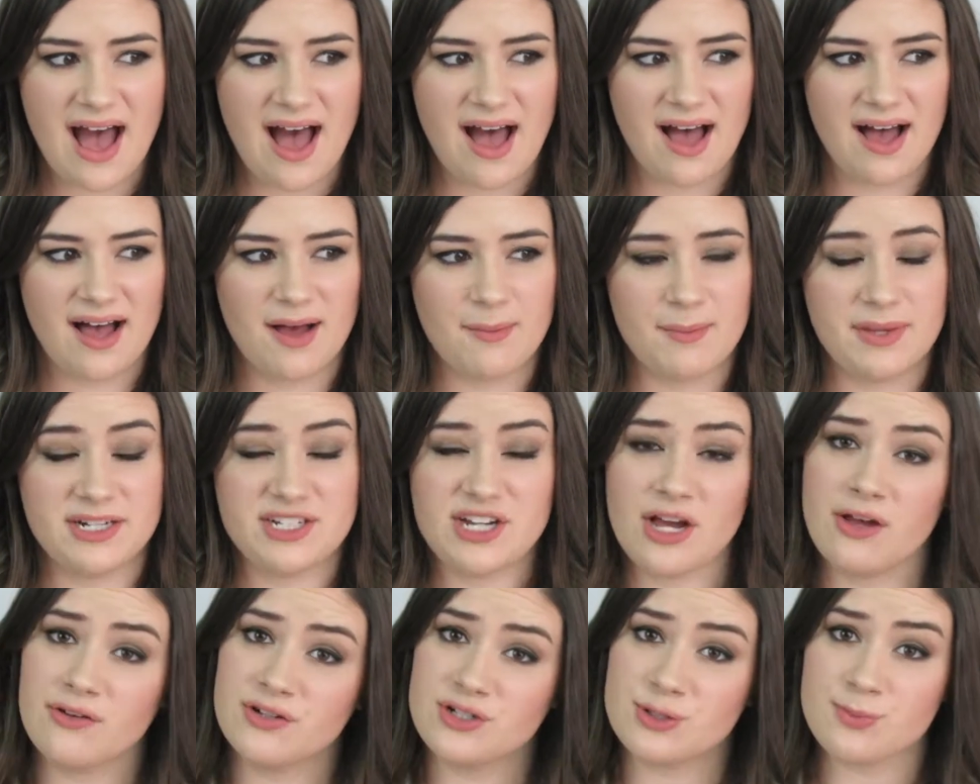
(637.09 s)
It
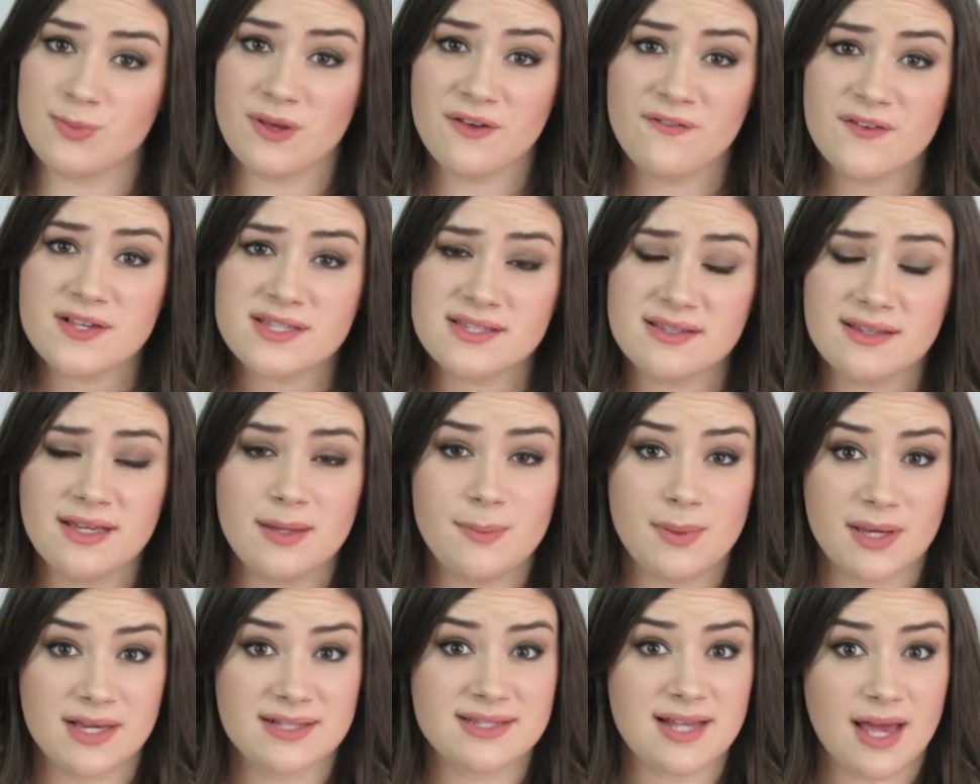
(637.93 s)
challenged me physically
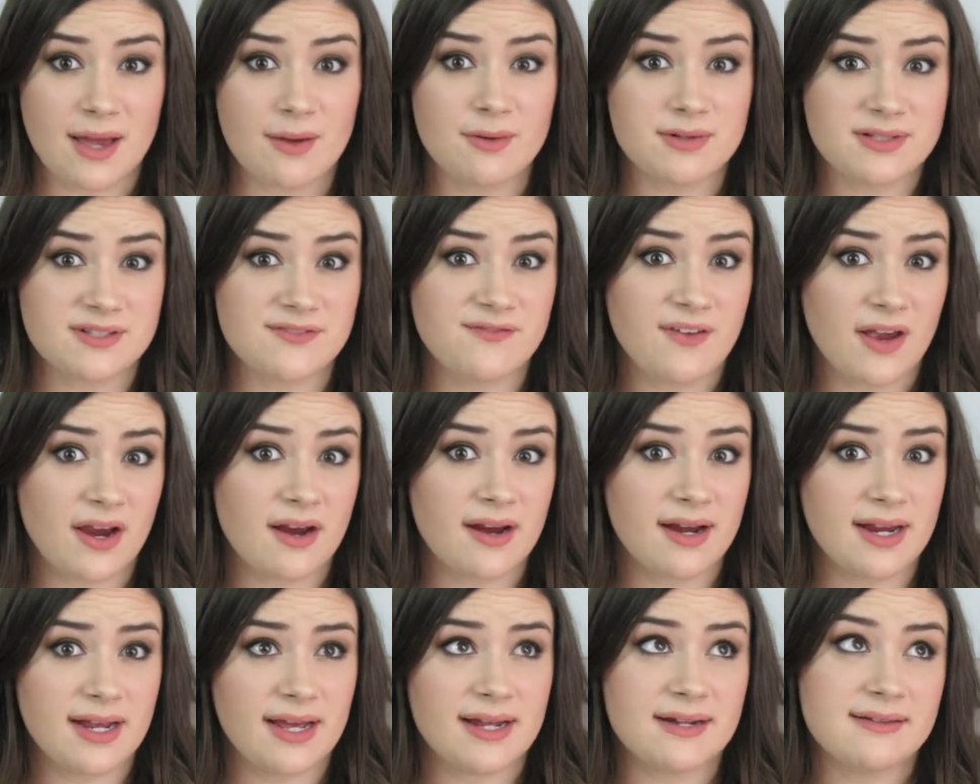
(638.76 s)
because I was
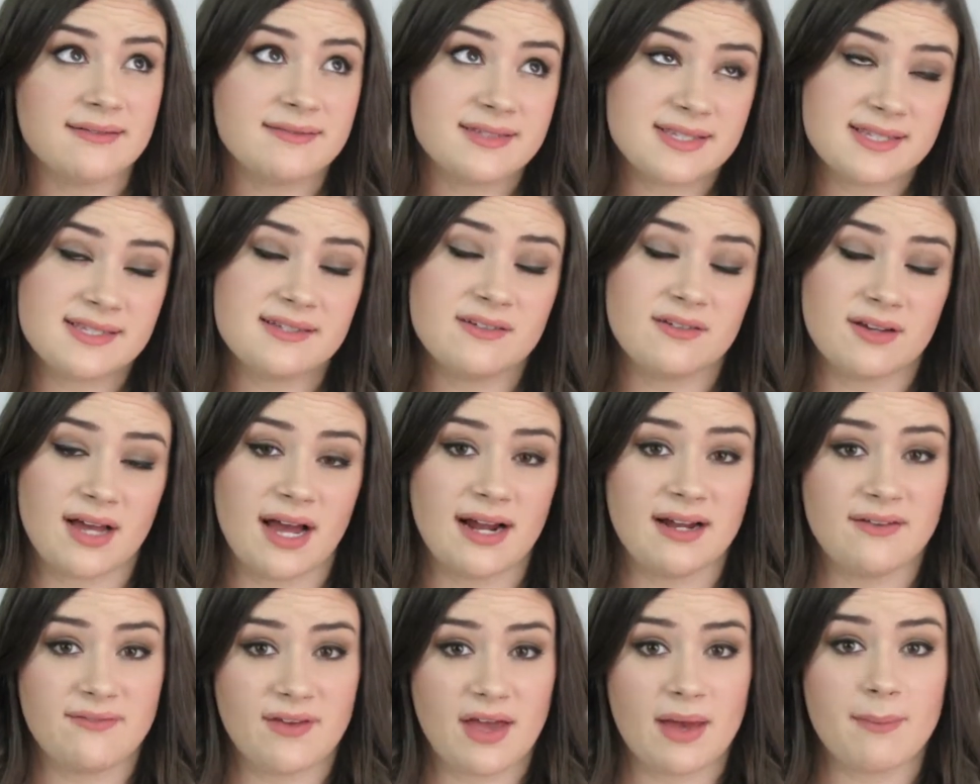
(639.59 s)
very, and still
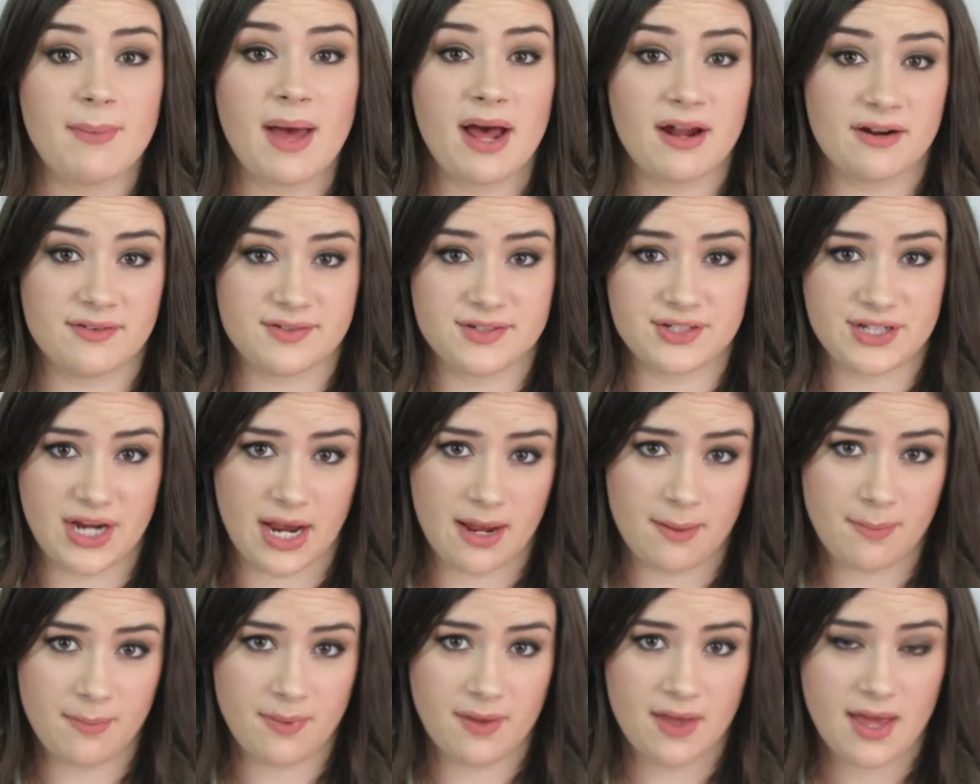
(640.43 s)
kind of am, out of
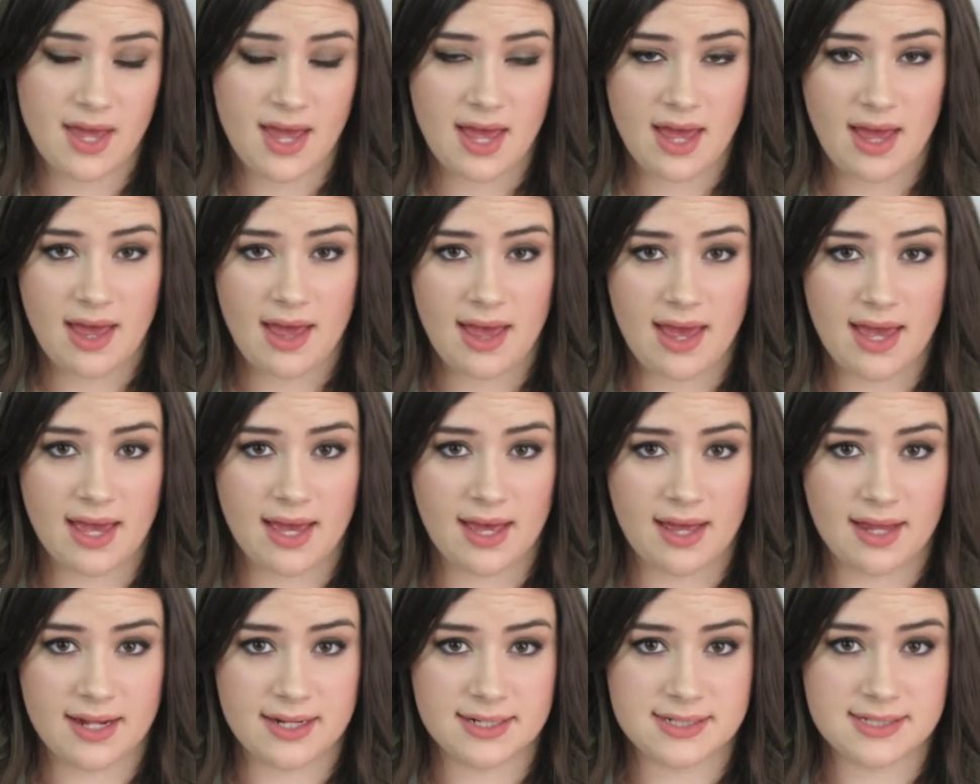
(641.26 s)
shape,
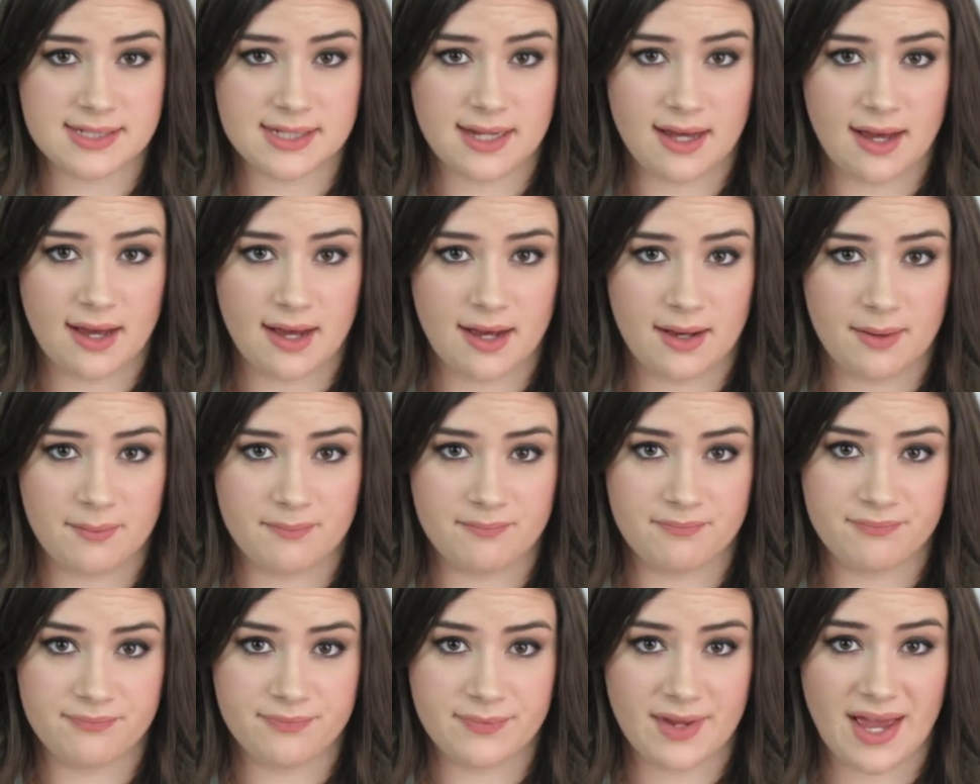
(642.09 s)
and
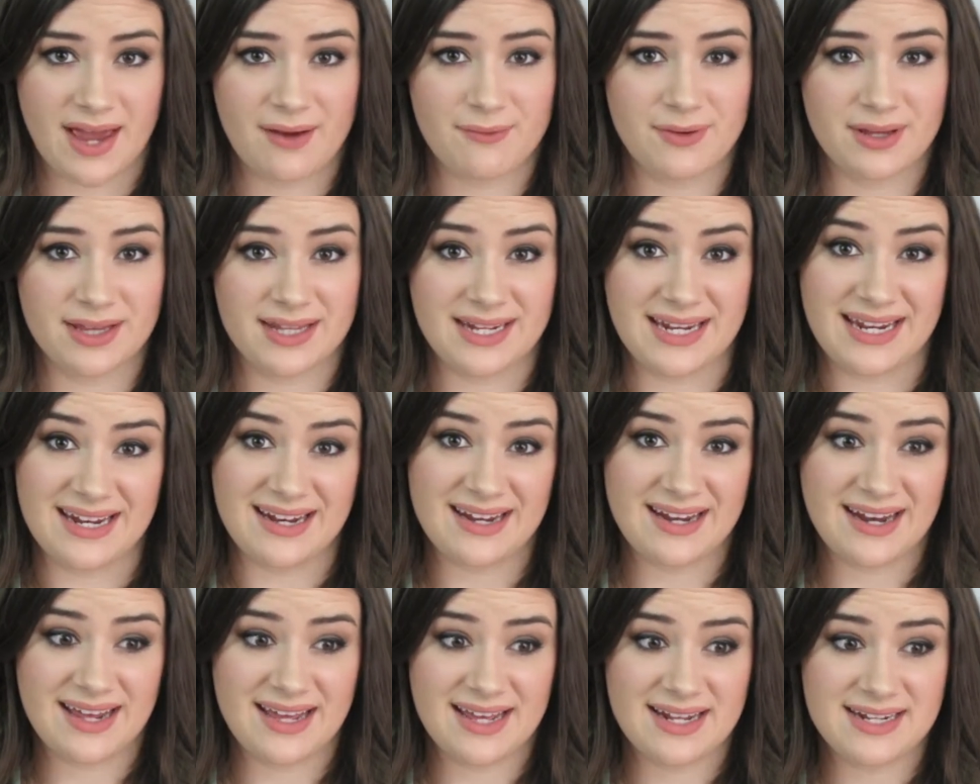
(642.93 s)
I really
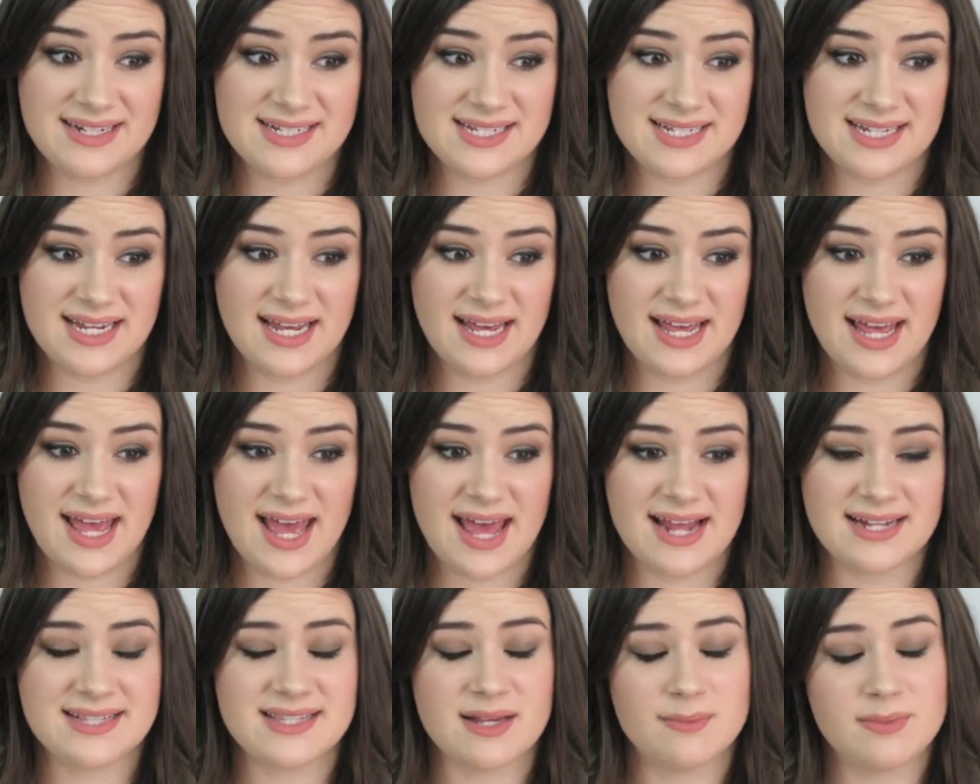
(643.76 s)
needed it,
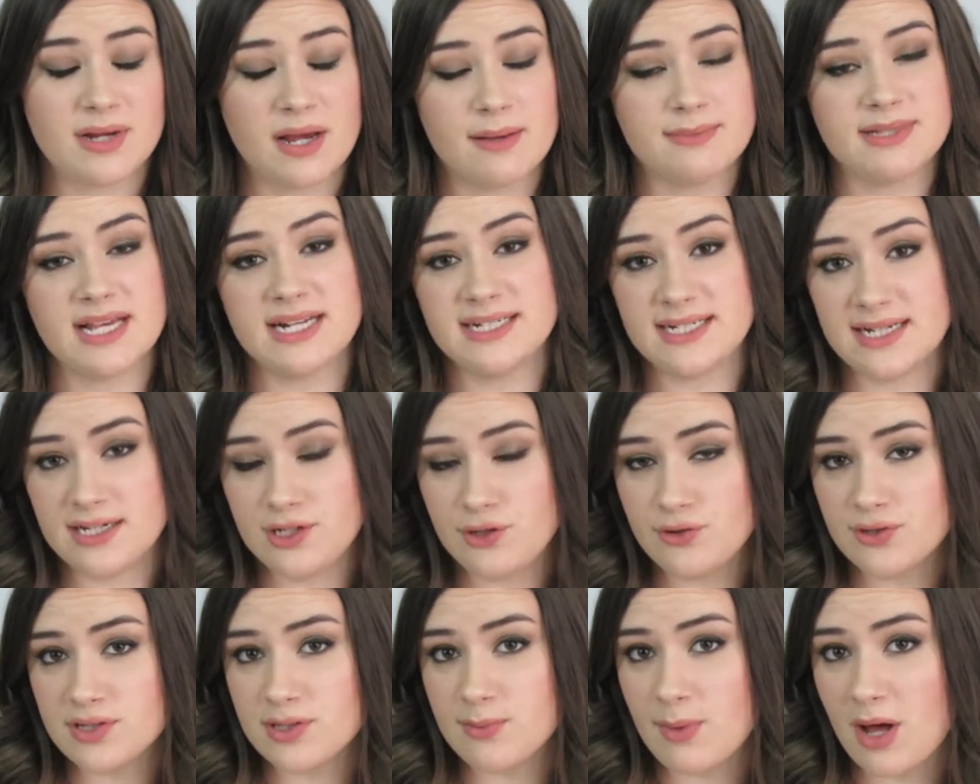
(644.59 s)
and sometimes I did
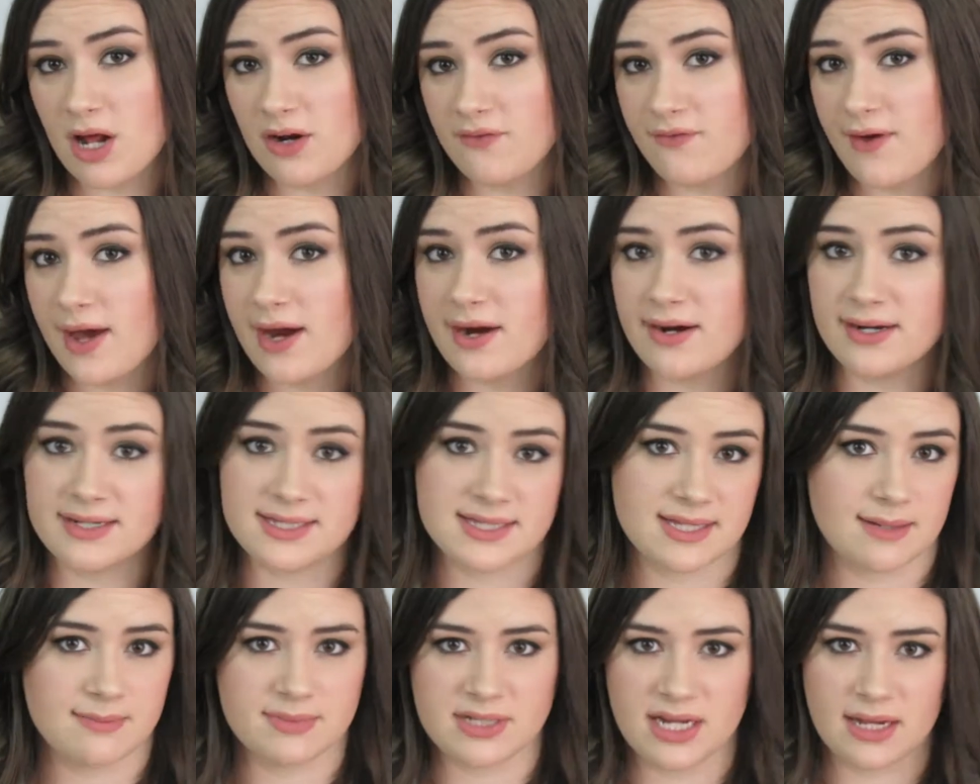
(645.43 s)
use the modifier
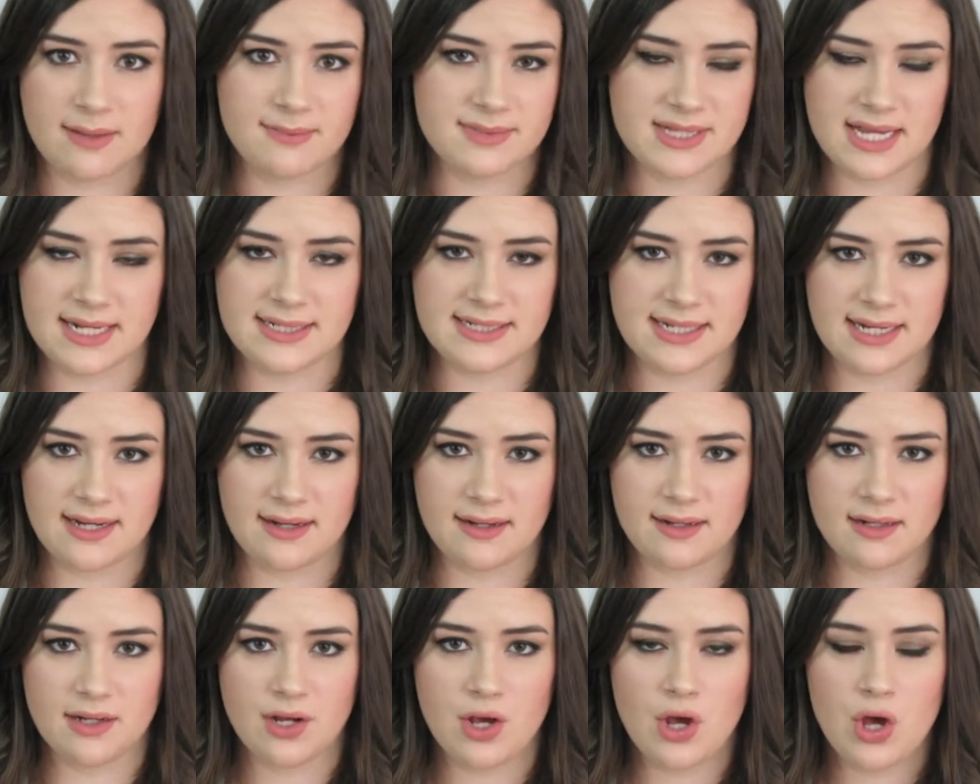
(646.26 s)
and sometimes I
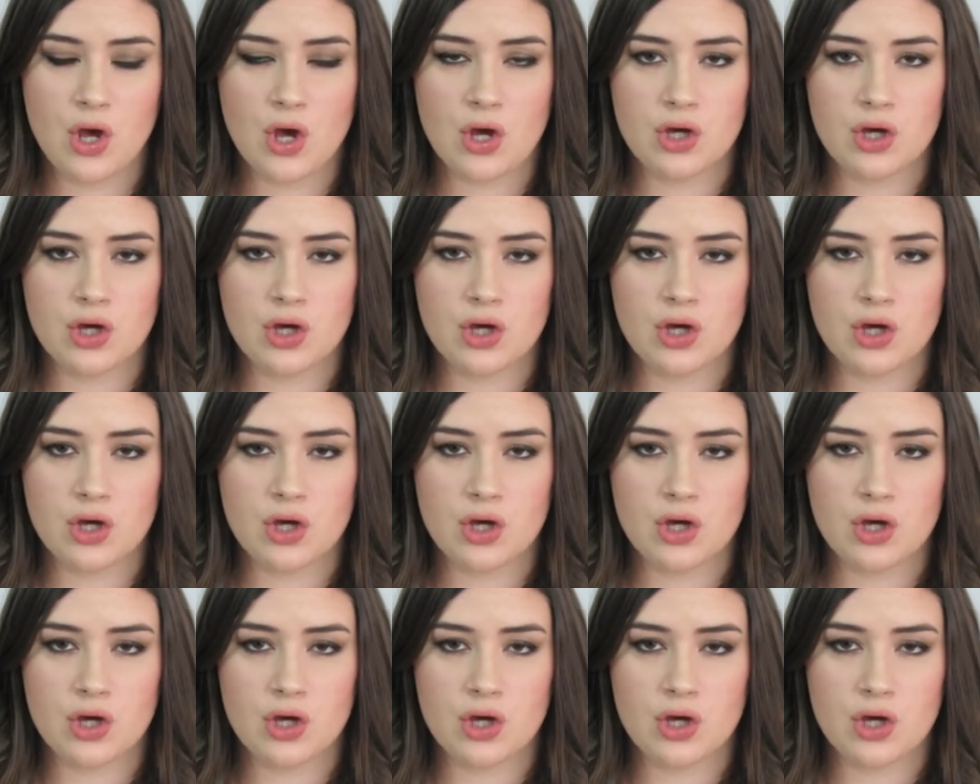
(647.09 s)
didn't.